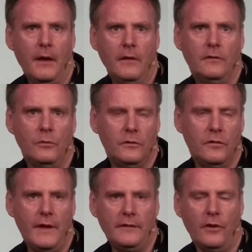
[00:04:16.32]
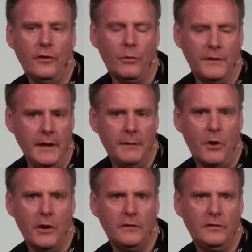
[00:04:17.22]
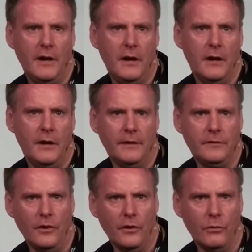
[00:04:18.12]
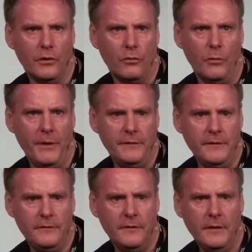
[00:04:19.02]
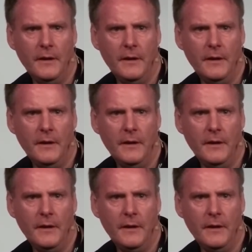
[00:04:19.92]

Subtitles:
So that's how you're going to take market share, and that's how you're going to grow a business.